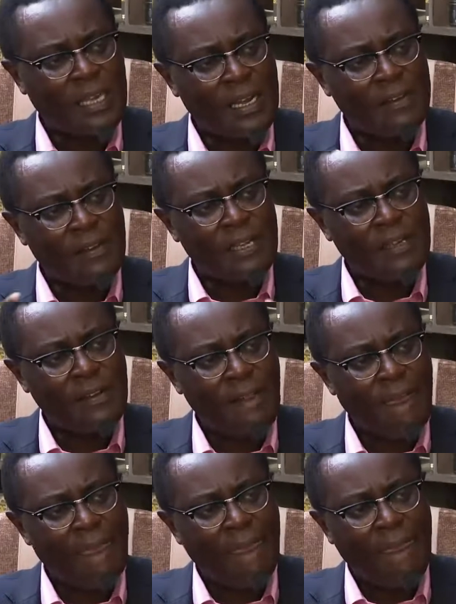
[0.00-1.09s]
aggregate.
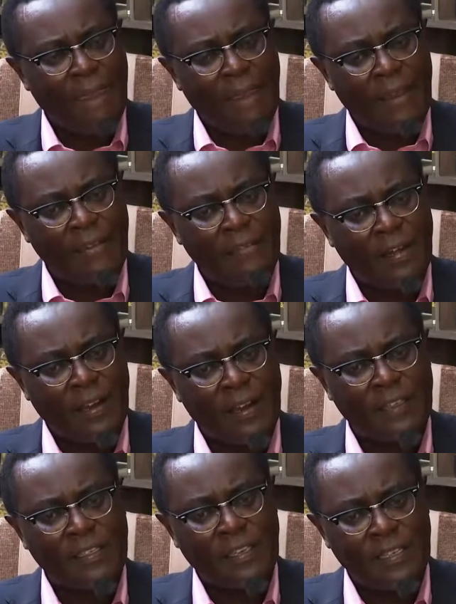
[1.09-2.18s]
In fact,
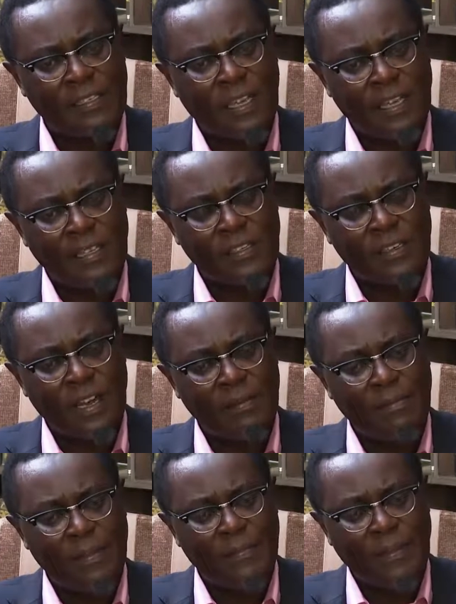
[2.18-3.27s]
hustlers, I describe
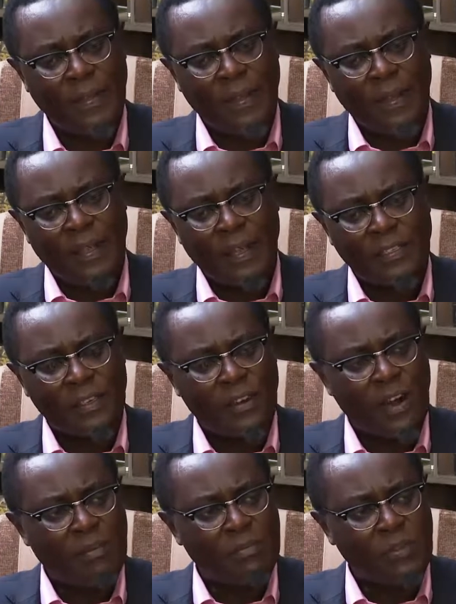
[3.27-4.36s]
them as
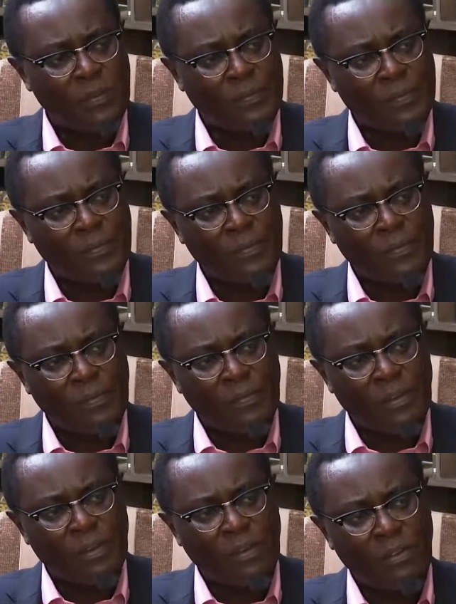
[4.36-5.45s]
crabs.
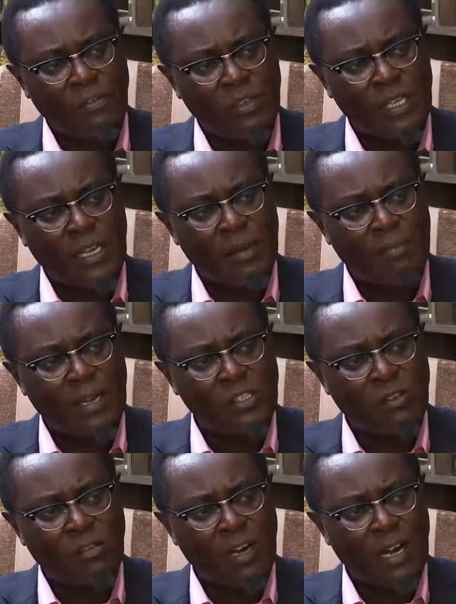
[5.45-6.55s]
You know, if you take a bunch
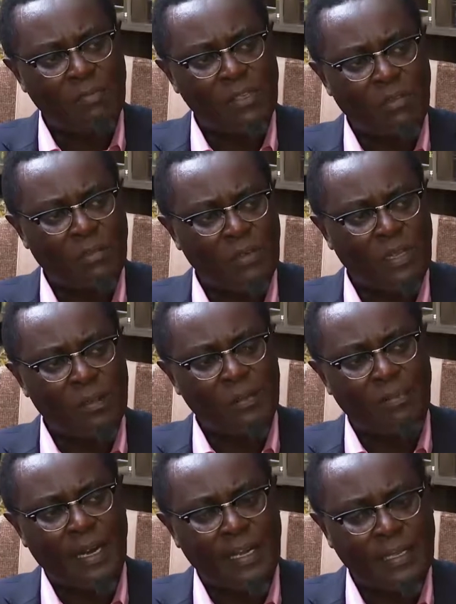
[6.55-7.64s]
of crabs and you put them in a
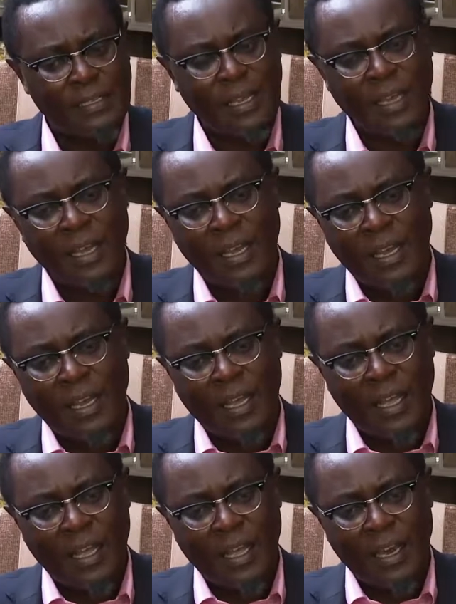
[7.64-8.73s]
bucket,
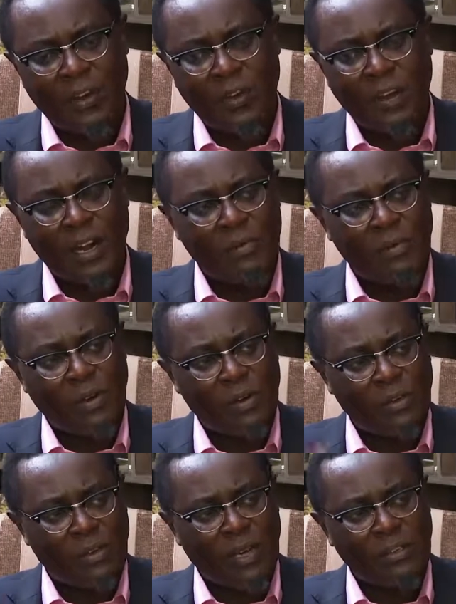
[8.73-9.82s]
no crab will
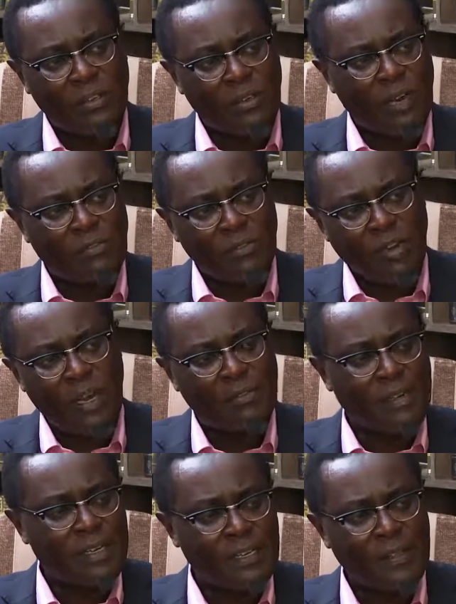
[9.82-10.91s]
crawl out. You don't have to
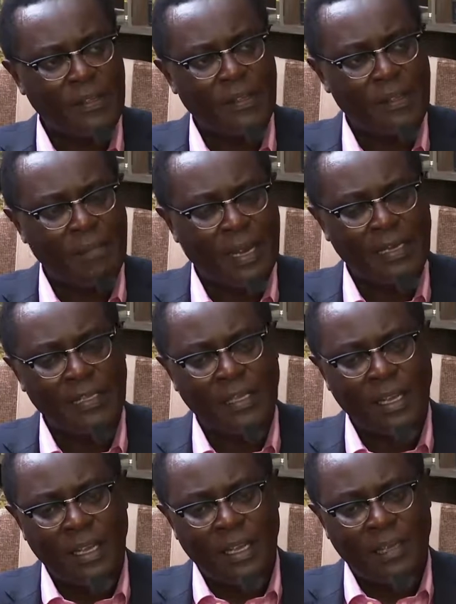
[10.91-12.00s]
cover the bucket
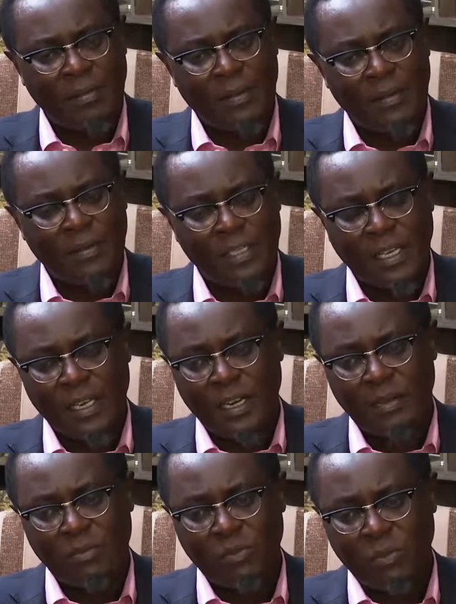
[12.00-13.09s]
because the
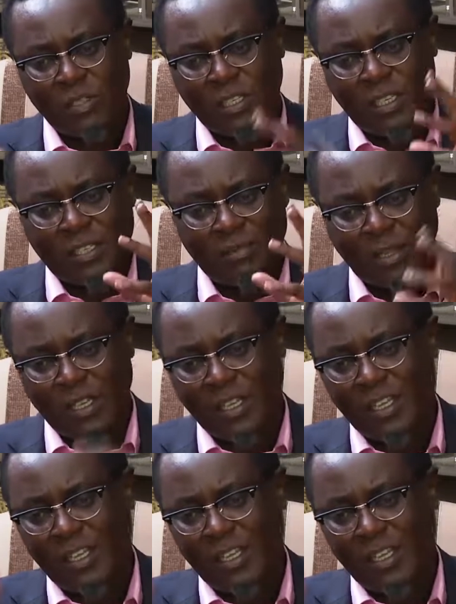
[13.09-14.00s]
crabs will just be